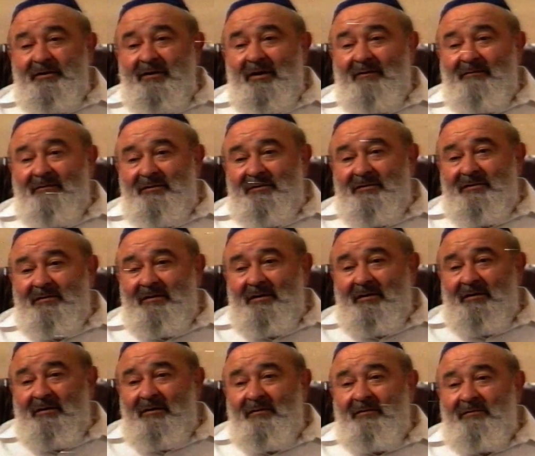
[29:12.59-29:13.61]
I was
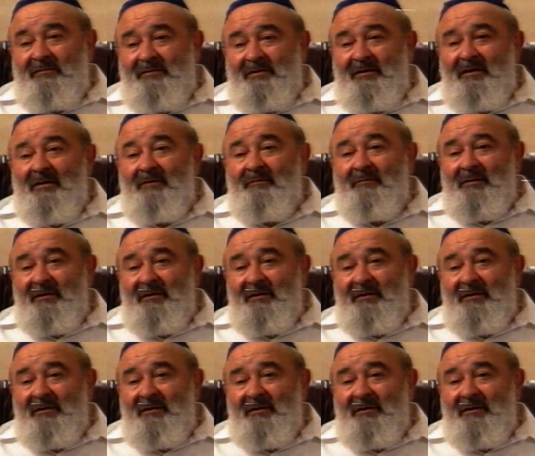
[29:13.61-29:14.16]
still in